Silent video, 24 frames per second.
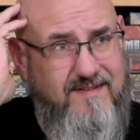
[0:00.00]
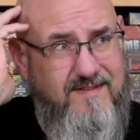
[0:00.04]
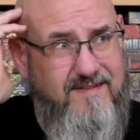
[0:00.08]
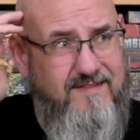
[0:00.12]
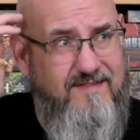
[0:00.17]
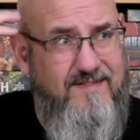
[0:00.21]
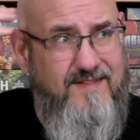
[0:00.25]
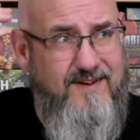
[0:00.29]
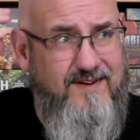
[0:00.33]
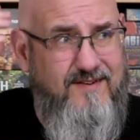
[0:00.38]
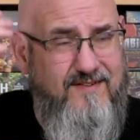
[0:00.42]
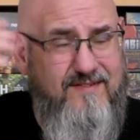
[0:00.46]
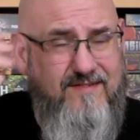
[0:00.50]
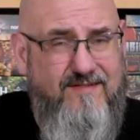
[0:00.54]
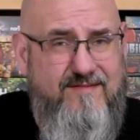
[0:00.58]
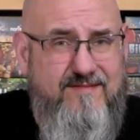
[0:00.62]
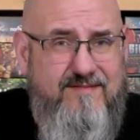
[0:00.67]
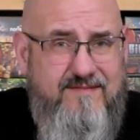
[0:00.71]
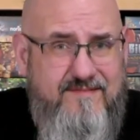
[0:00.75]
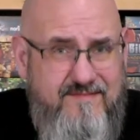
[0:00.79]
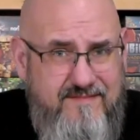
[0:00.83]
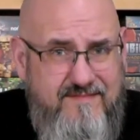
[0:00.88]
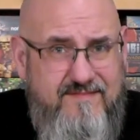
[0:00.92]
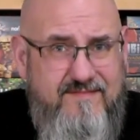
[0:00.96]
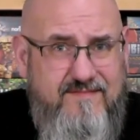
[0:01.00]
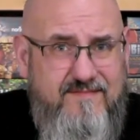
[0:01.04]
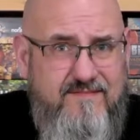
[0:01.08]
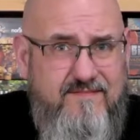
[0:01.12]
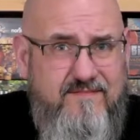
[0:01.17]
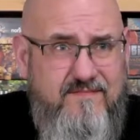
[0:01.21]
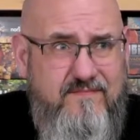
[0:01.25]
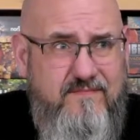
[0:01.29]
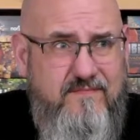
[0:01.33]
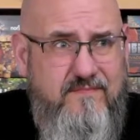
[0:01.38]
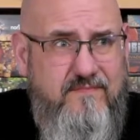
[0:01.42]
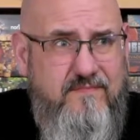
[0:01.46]
they're
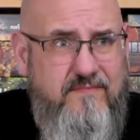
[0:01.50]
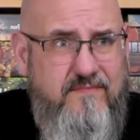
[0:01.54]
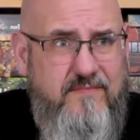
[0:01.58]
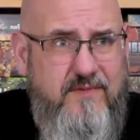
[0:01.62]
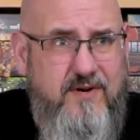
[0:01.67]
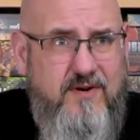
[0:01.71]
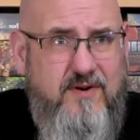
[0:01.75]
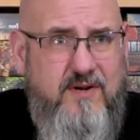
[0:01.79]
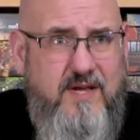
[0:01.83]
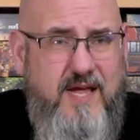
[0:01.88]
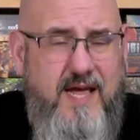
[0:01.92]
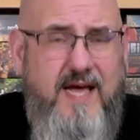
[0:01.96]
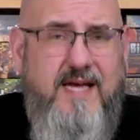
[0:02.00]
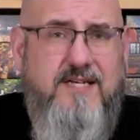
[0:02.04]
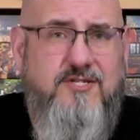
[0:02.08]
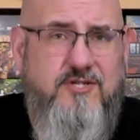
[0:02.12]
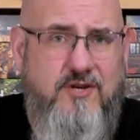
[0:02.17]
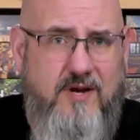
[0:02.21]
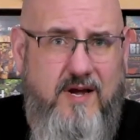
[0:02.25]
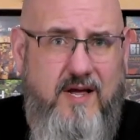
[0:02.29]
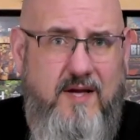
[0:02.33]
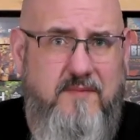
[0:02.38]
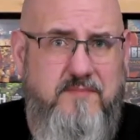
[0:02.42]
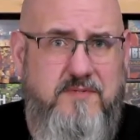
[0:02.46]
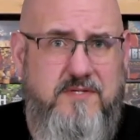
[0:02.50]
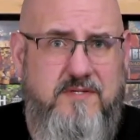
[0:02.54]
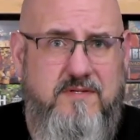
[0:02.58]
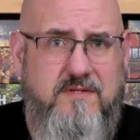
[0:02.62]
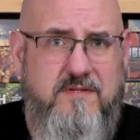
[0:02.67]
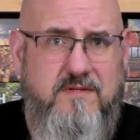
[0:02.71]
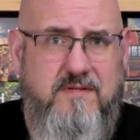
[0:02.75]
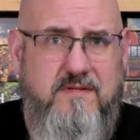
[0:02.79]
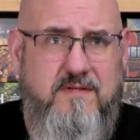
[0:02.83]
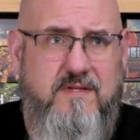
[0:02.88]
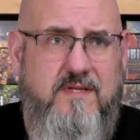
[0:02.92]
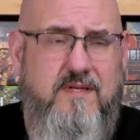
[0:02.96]
cash grabs.
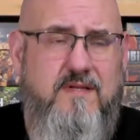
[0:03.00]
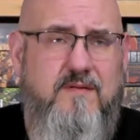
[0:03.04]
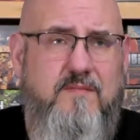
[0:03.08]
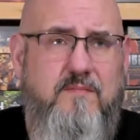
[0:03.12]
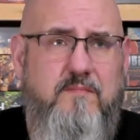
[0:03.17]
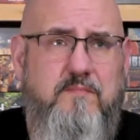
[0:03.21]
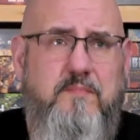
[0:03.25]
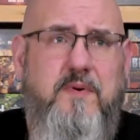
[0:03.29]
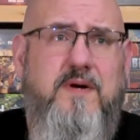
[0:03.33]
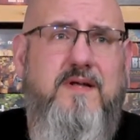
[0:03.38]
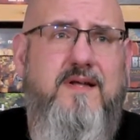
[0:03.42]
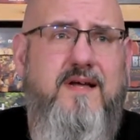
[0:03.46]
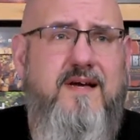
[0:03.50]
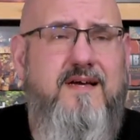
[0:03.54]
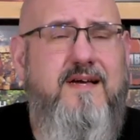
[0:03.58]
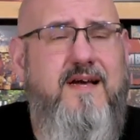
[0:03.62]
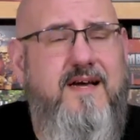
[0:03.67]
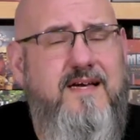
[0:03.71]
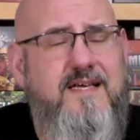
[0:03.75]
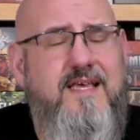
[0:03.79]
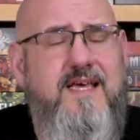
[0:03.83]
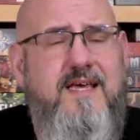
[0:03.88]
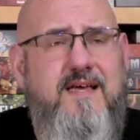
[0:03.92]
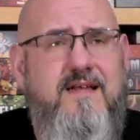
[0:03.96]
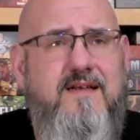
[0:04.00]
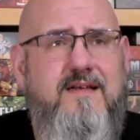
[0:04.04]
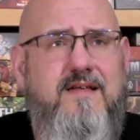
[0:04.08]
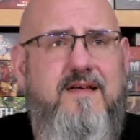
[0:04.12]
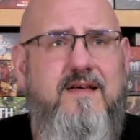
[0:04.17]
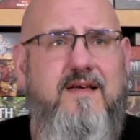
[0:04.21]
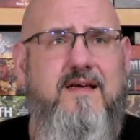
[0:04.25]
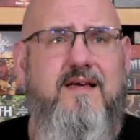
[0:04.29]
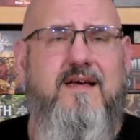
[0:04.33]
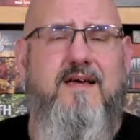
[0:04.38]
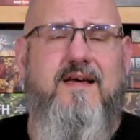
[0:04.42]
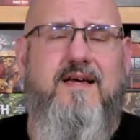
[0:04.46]
But again,
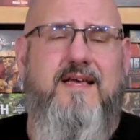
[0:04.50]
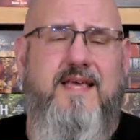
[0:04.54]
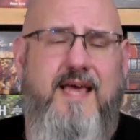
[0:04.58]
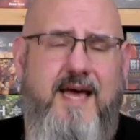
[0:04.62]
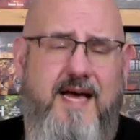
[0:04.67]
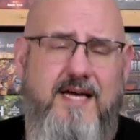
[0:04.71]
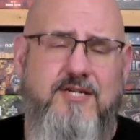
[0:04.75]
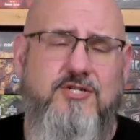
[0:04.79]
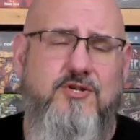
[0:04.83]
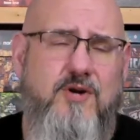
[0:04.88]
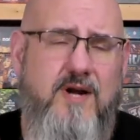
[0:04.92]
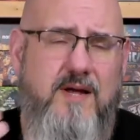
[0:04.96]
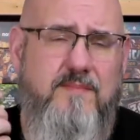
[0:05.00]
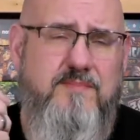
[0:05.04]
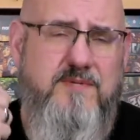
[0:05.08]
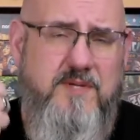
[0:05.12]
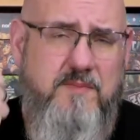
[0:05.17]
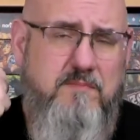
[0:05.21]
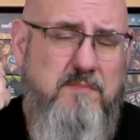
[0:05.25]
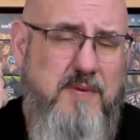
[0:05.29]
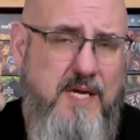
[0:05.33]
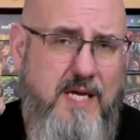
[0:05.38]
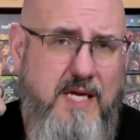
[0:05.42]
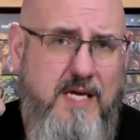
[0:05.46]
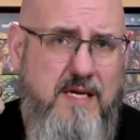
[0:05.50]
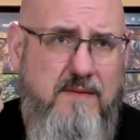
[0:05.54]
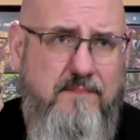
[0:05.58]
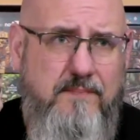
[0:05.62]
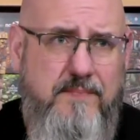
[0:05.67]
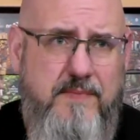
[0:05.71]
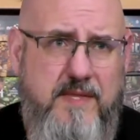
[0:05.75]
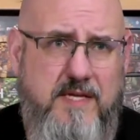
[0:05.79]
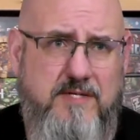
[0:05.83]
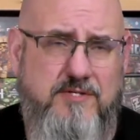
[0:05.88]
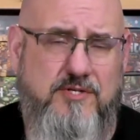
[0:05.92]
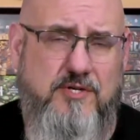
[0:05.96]
cash grab to me
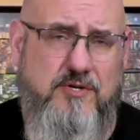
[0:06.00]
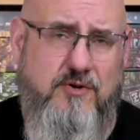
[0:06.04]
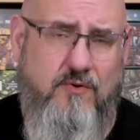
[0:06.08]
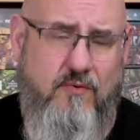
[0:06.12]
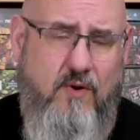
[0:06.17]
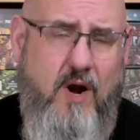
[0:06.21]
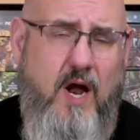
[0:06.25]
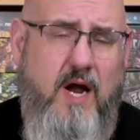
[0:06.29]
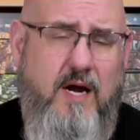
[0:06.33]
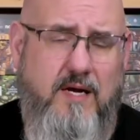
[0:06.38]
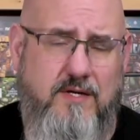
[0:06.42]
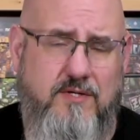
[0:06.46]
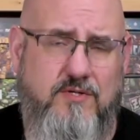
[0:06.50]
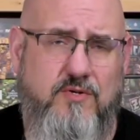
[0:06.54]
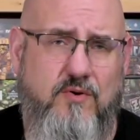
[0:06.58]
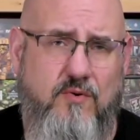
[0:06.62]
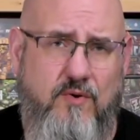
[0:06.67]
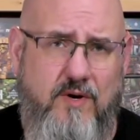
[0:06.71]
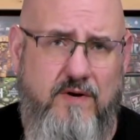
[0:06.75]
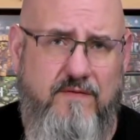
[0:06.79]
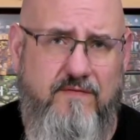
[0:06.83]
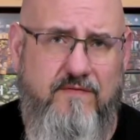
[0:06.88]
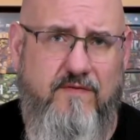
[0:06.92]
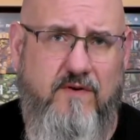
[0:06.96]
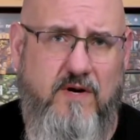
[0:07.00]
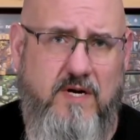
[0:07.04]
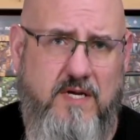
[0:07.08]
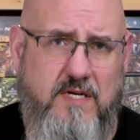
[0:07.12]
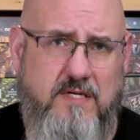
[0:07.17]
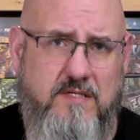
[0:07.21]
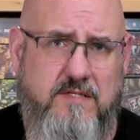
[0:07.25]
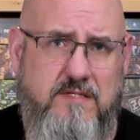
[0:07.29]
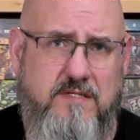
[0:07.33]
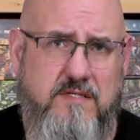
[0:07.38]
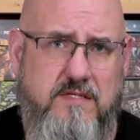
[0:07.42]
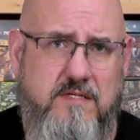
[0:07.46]
is a derogatory
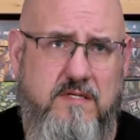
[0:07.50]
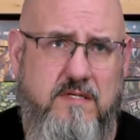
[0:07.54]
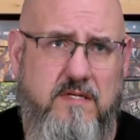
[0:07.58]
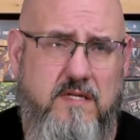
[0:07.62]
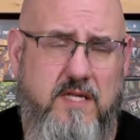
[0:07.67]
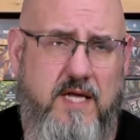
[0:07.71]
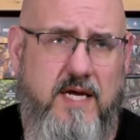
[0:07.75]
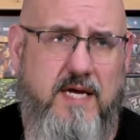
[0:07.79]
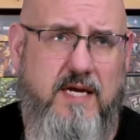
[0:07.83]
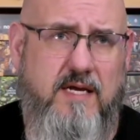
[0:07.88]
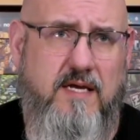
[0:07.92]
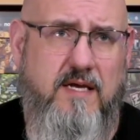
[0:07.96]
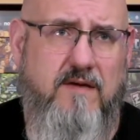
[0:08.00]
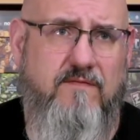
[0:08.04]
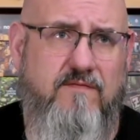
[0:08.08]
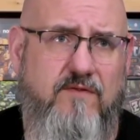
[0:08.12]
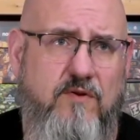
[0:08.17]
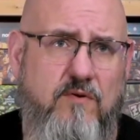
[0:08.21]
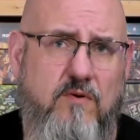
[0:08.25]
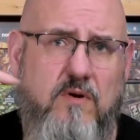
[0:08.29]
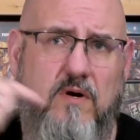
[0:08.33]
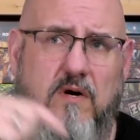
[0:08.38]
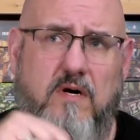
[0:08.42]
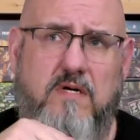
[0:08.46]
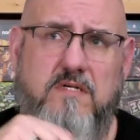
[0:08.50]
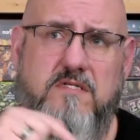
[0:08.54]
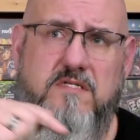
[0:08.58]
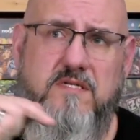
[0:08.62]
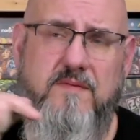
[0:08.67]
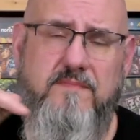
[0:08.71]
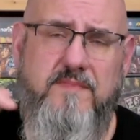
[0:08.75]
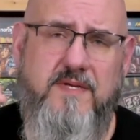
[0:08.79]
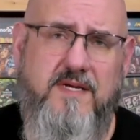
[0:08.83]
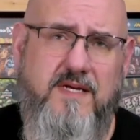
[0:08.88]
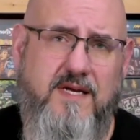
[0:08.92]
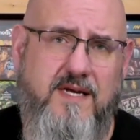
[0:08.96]
phrase. Like if you call
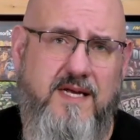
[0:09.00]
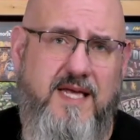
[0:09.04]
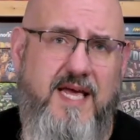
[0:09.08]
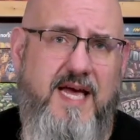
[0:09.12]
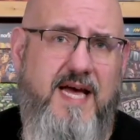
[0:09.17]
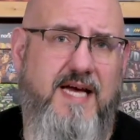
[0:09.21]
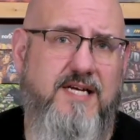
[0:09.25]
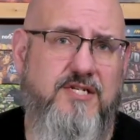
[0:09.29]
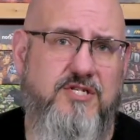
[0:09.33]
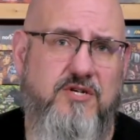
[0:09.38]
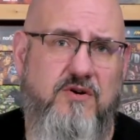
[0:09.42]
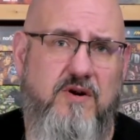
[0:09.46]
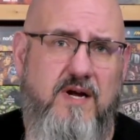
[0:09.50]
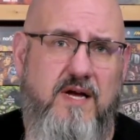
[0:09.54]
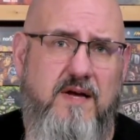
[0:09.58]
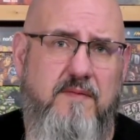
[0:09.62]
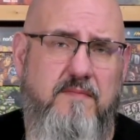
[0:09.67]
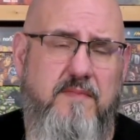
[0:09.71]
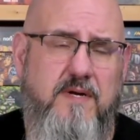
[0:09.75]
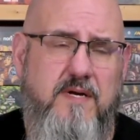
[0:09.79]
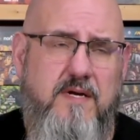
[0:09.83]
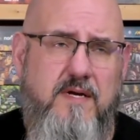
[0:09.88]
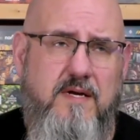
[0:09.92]
something a cash grab,